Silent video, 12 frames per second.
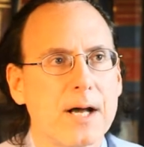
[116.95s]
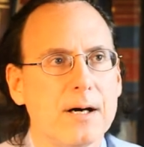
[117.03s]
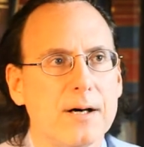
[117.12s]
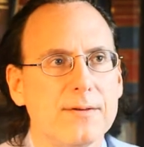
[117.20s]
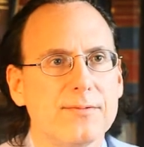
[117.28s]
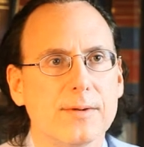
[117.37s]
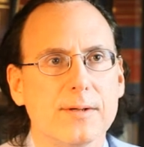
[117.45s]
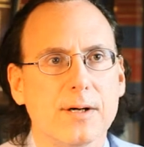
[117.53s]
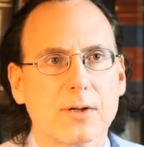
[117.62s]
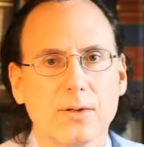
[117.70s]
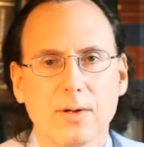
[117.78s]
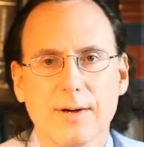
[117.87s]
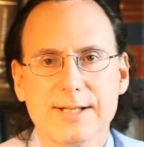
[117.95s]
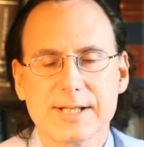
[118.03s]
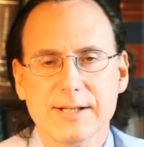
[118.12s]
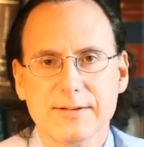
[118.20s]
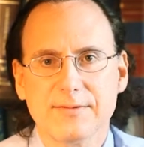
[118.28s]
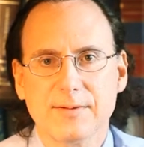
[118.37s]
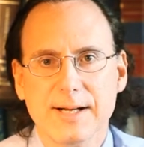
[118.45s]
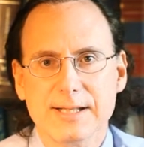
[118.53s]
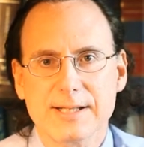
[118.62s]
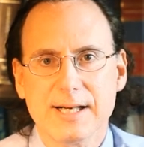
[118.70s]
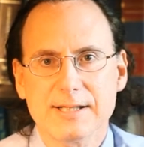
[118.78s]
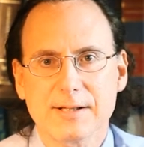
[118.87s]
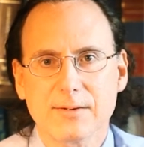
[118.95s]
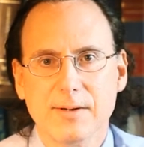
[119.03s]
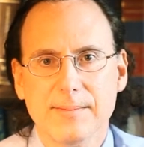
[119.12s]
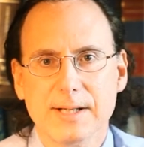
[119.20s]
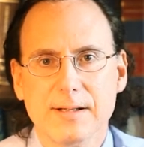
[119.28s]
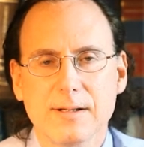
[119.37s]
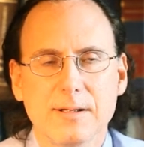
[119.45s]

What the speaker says: of a clause in a franchise agreement.